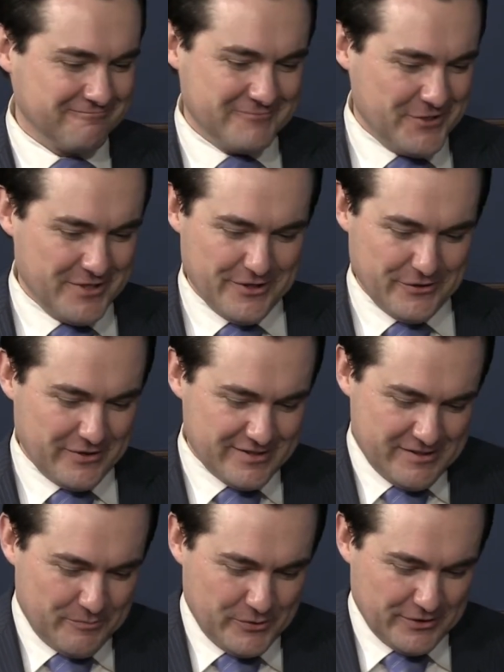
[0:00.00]
you know, a
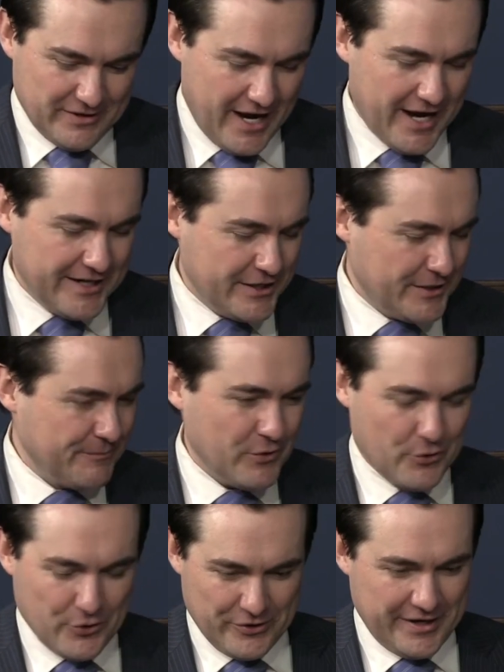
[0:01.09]
simple item
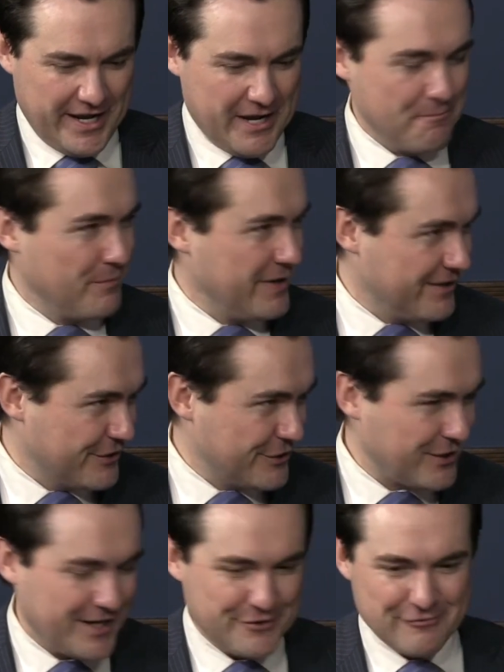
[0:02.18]
or a meal
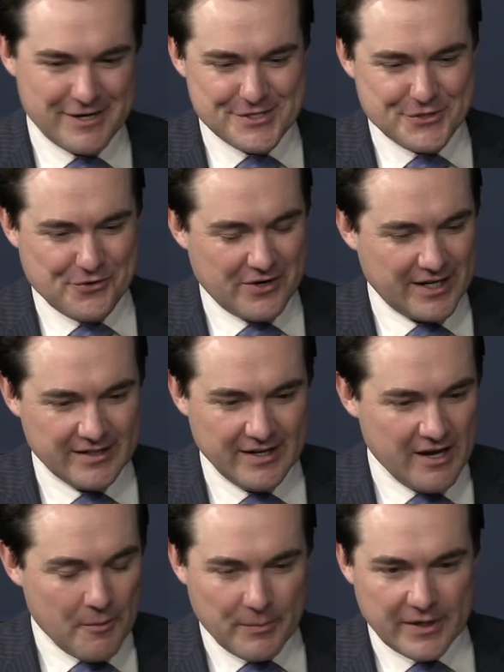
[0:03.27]
at a restaurant,
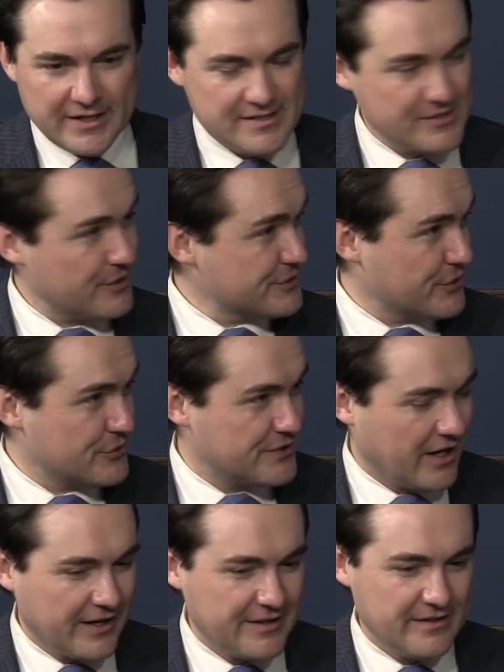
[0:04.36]
but it's also
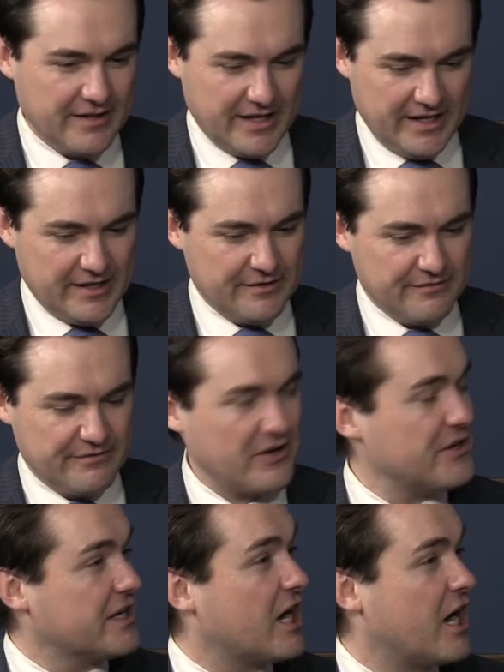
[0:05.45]
done in
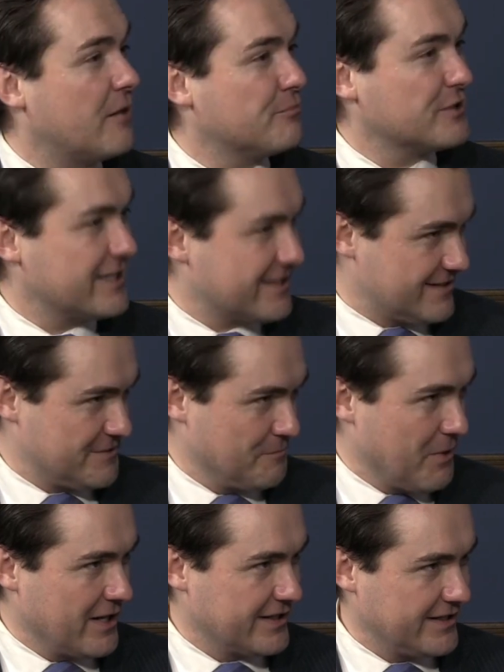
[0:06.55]
very complex
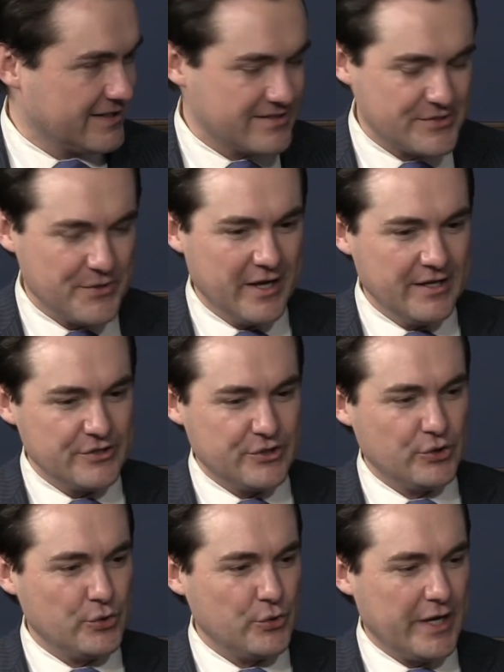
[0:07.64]
markets
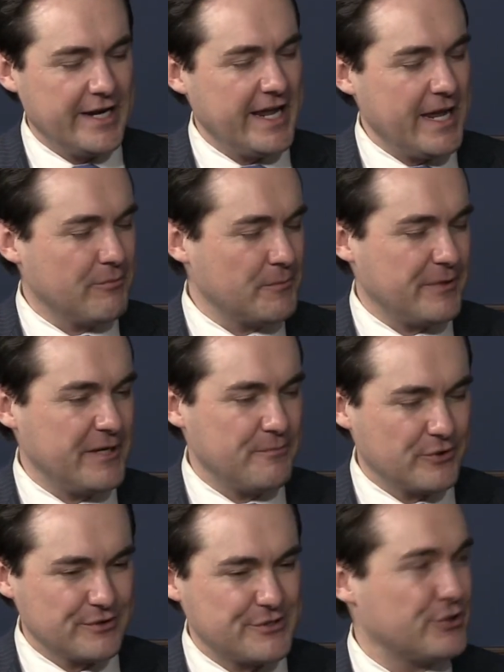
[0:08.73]
to enable
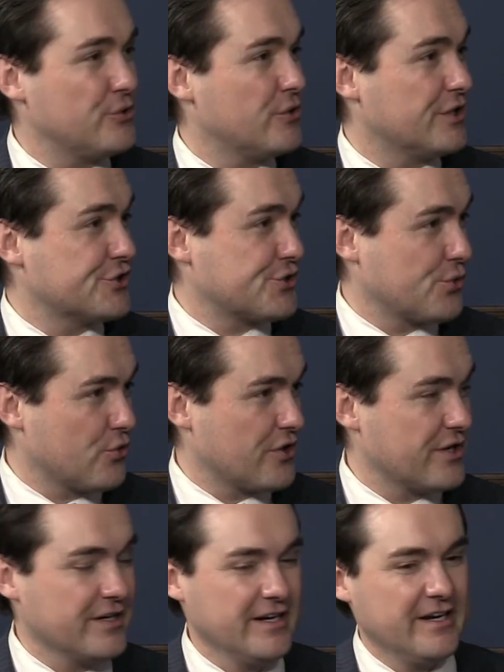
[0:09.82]
people to
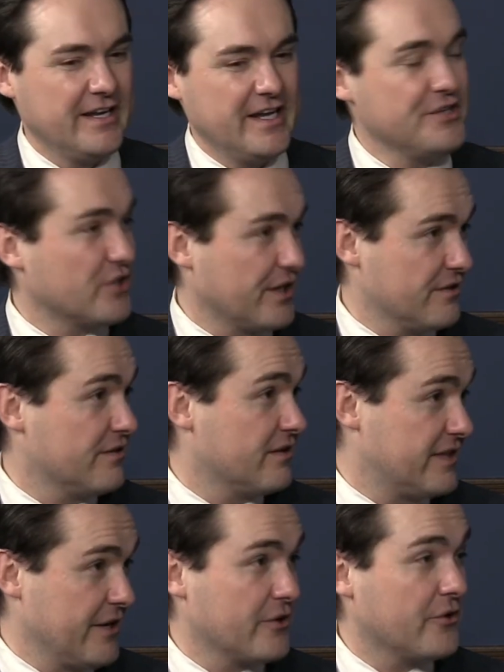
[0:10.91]
assure each other that
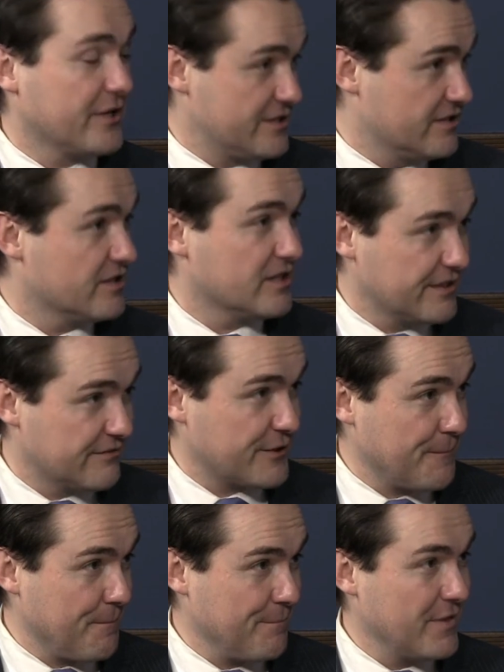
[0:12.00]
they are going to deliver
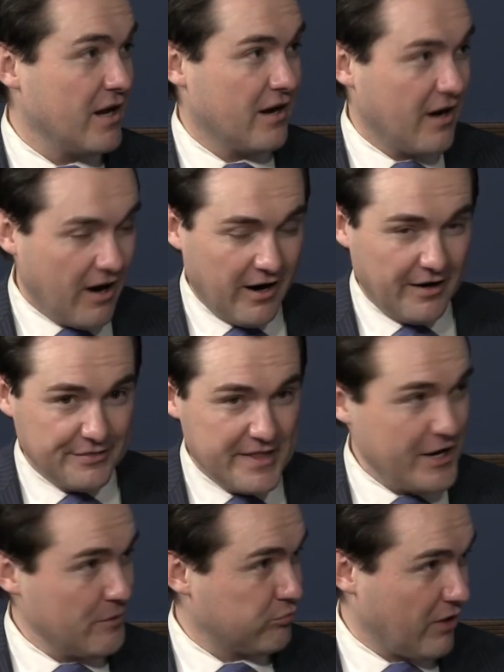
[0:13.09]
on
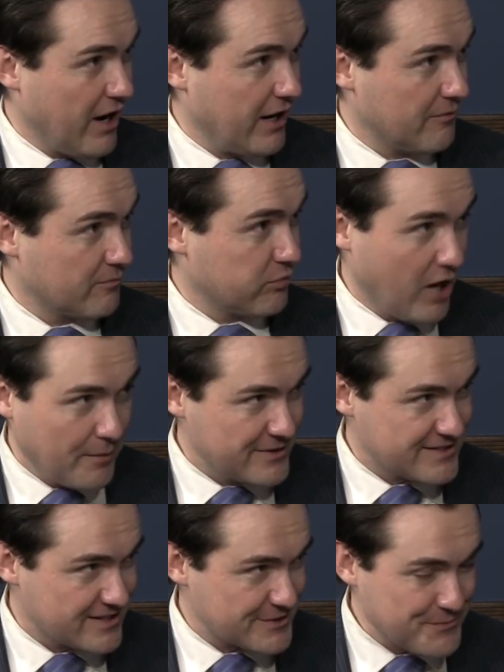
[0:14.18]
their pro promises.